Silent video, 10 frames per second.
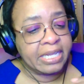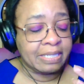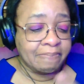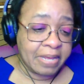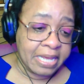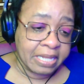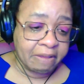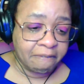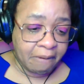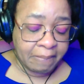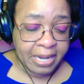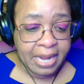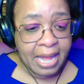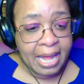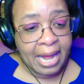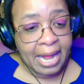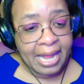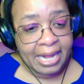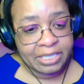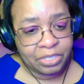and some healing from it, I
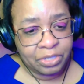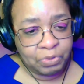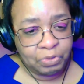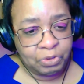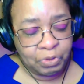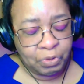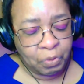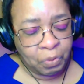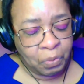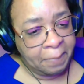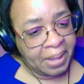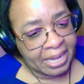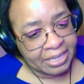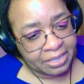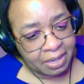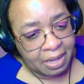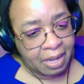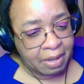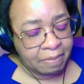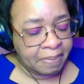ask you to pass
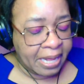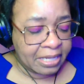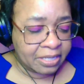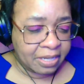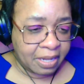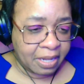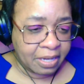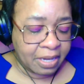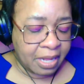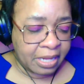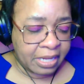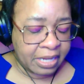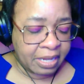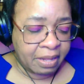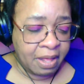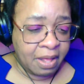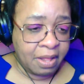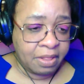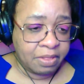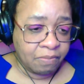on the
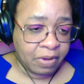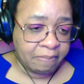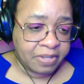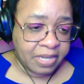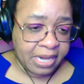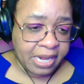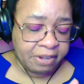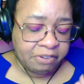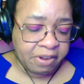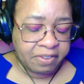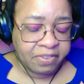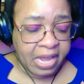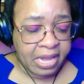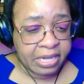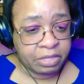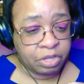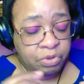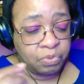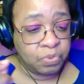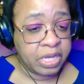website address.
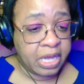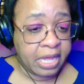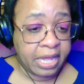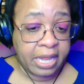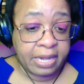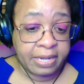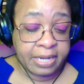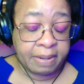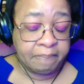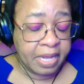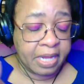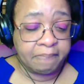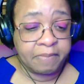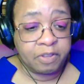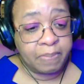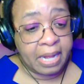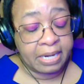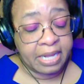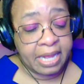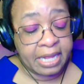You can pick up this
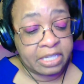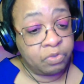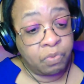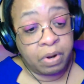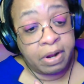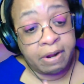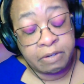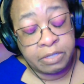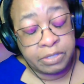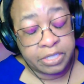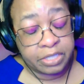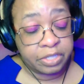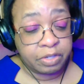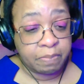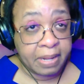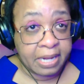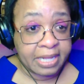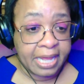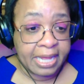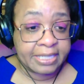podcast wherever you listen to your
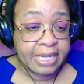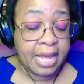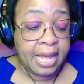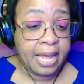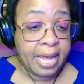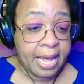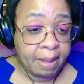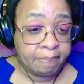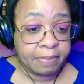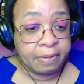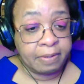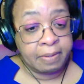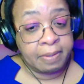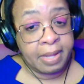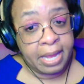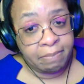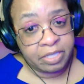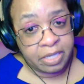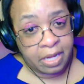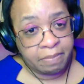podcast, Apple,
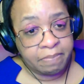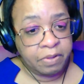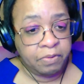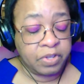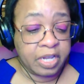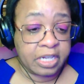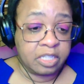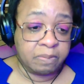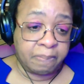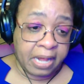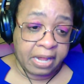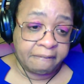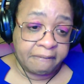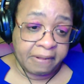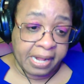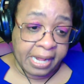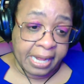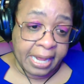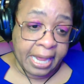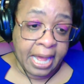Amazon Music,
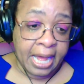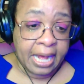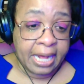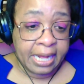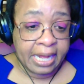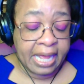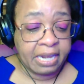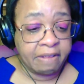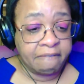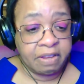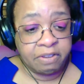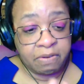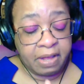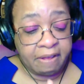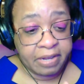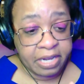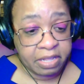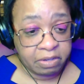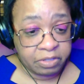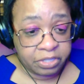Spotify. And if you don't have any
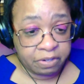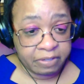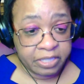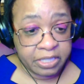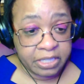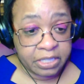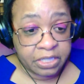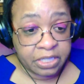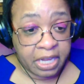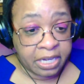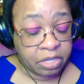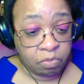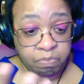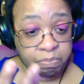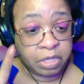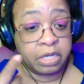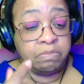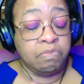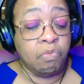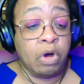of those services and you
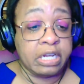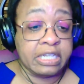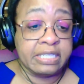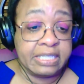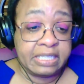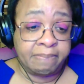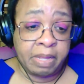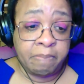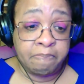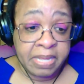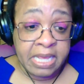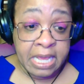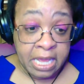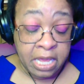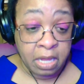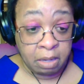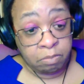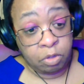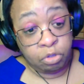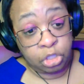want to see me be
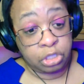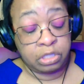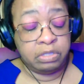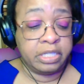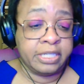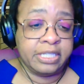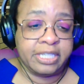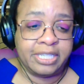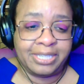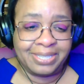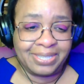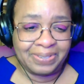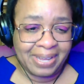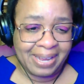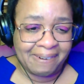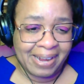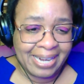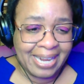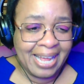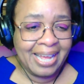emotional in addition to hear
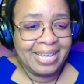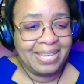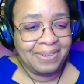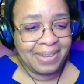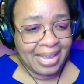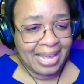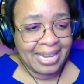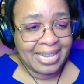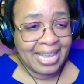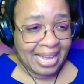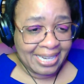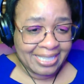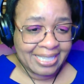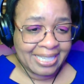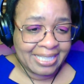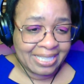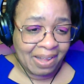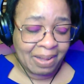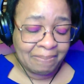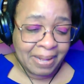it, you can catch this
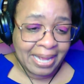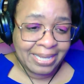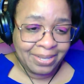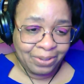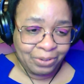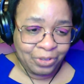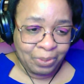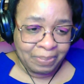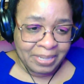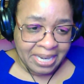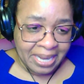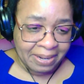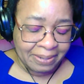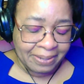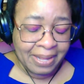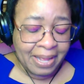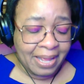on my YouTube channel.